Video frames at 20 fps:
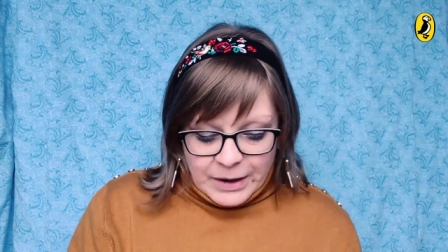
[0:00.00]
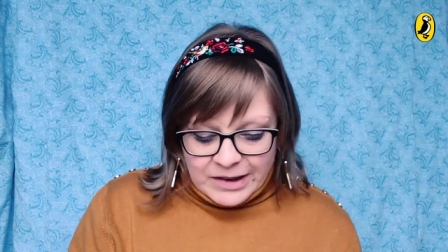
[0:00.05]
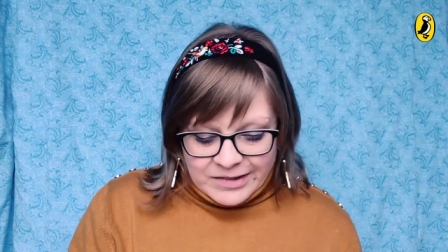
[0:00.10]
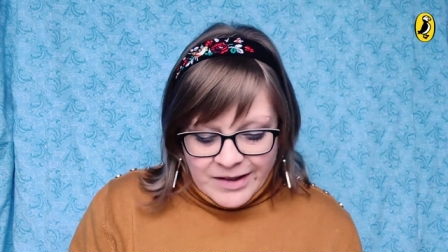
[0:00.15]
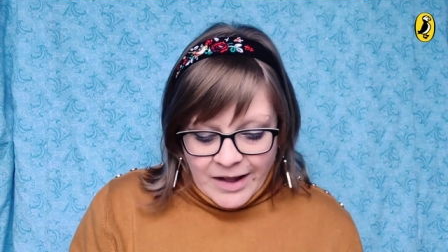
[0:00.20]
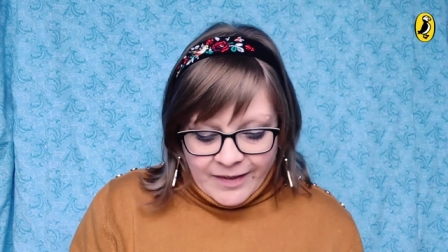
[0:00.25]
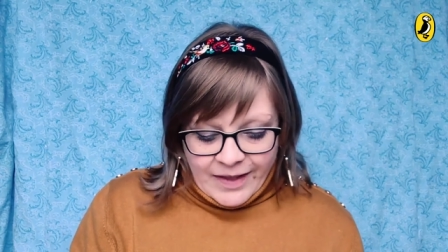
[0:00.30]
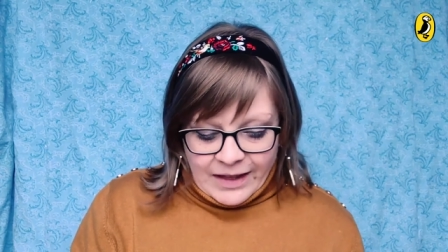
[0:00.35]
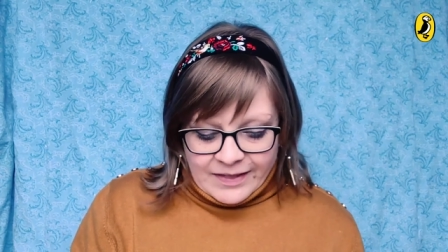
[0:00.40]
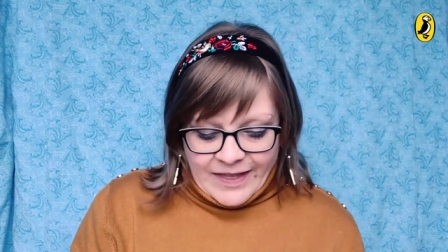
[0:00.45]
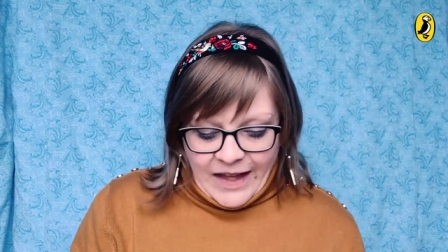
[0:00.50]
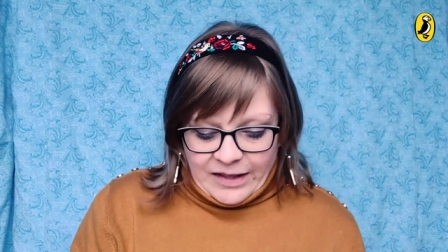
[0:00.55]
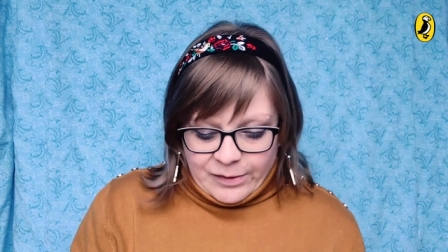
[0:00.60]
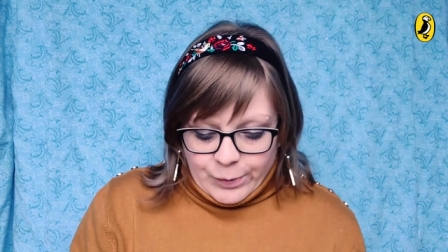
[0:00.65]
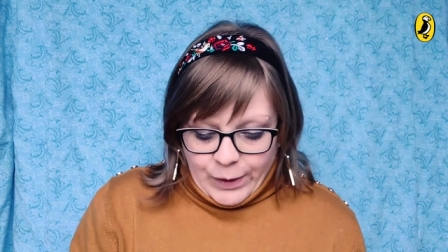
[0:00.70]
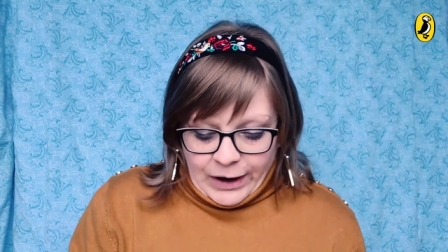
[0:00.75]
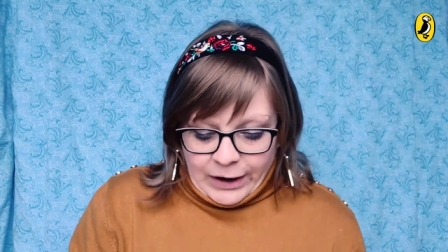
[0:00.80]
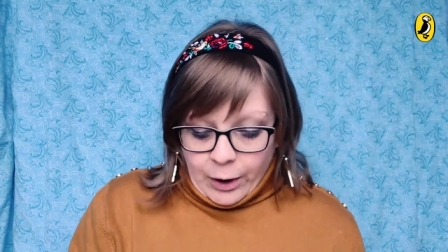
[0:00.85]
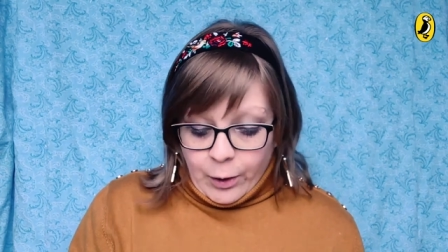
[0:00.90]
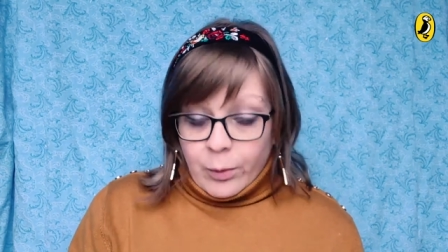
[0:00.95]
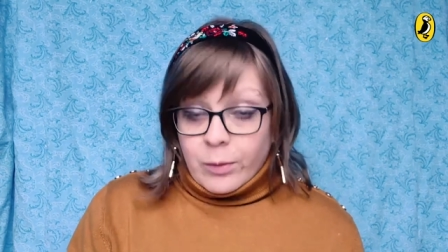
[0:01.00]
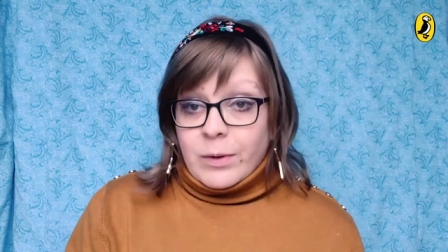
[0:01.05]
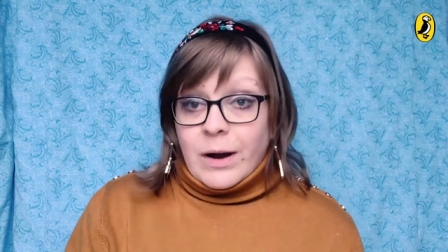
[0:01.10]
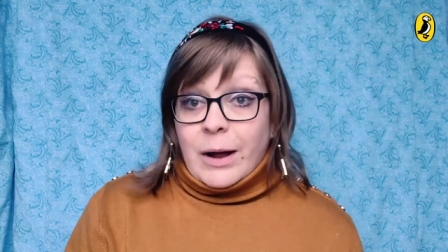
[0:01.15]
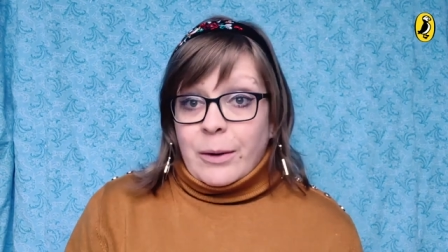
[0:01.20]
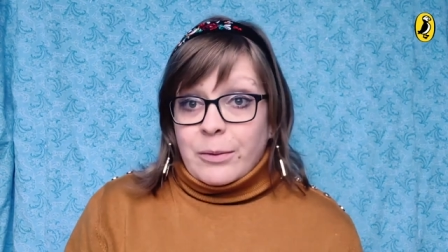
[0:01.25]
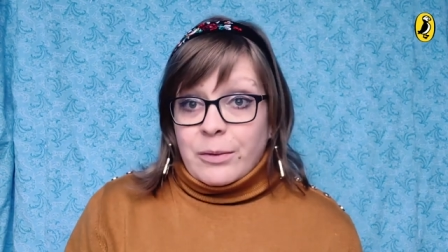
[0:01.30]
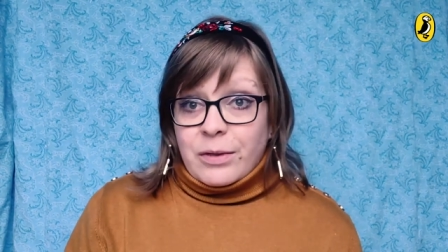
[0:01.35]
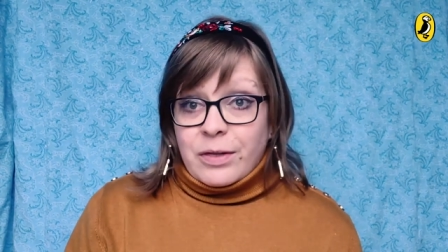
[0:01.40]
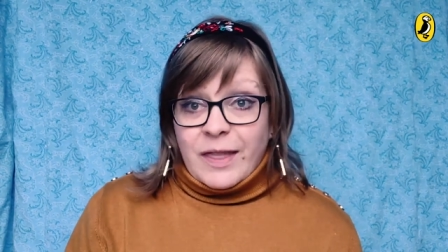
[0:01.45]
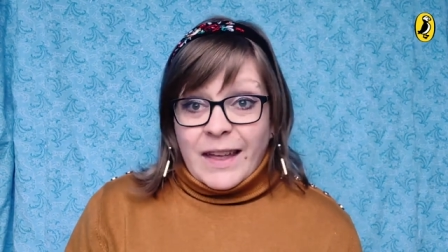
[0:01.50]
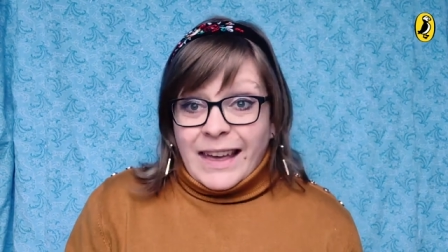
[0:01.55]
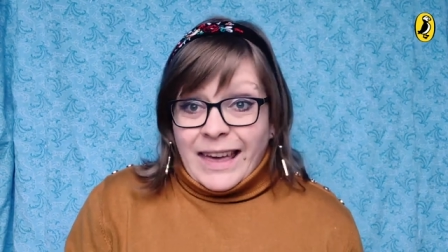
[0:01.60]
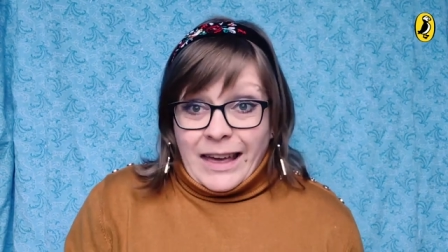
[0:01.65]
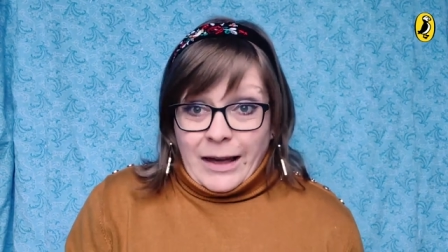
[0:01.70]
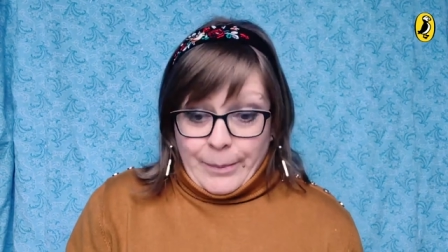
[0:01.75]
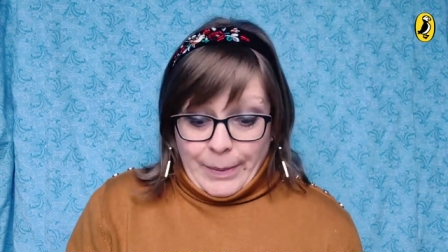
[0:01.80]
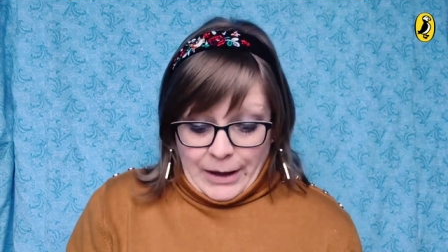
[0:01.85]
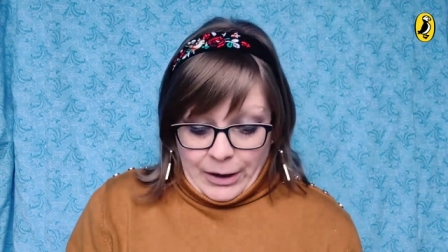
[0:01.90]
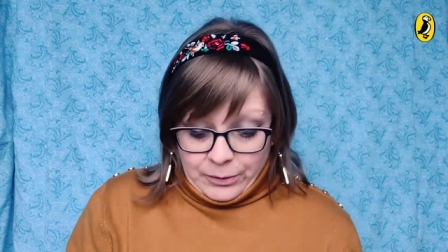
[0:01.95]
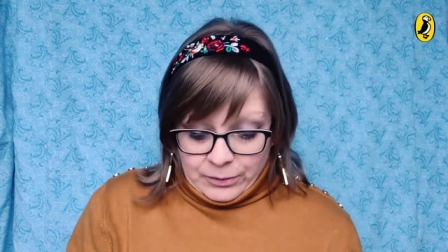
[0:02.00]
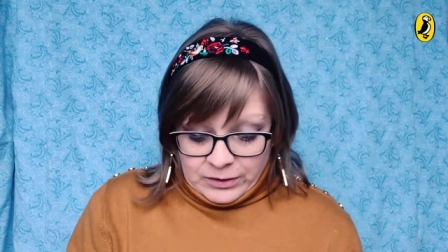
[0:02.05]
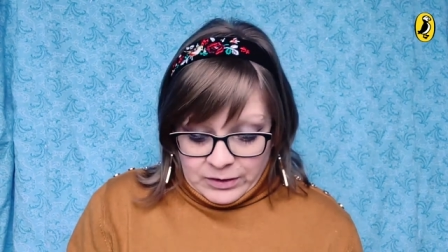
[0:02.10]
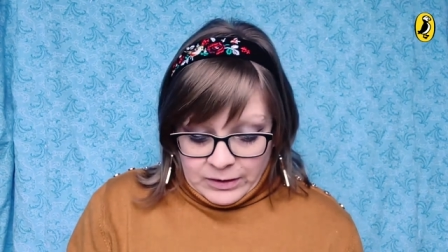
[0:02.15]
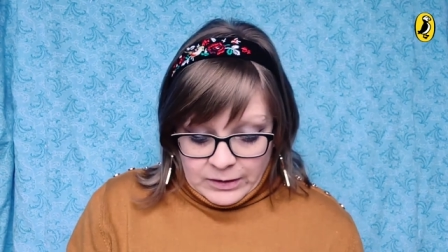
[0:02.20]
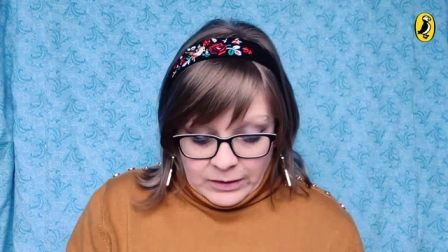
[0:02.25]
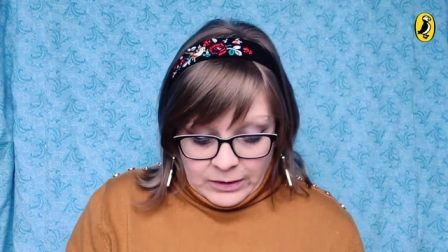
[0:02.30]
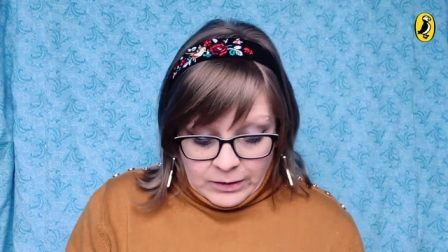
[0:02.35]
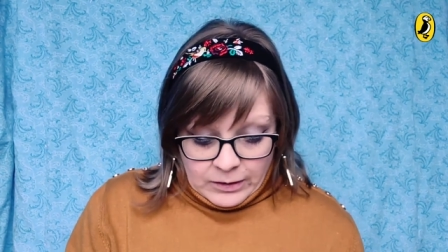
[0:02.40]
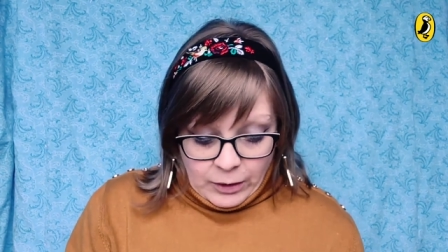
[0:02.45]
But it's not like that's what I go around thinking about